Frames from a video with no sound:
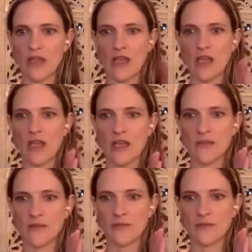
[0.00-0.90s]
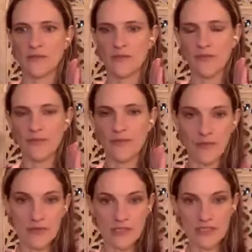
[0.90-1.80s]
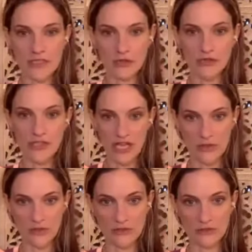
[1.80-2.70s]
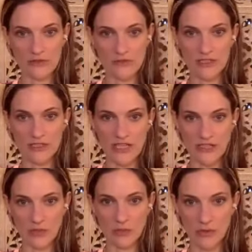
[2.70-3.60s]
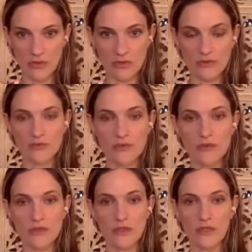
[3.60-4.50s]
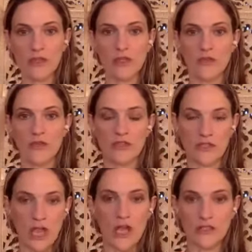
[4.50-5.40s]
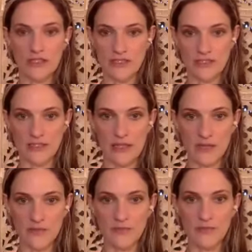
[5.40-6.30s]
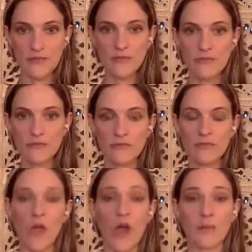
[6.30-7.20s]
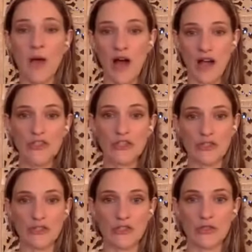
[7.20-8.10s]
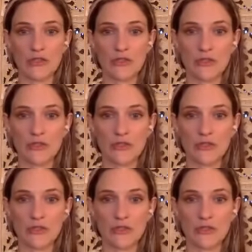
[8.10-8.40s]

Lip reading: the central channel, the Tai Chi pole, the chakra system, our posture,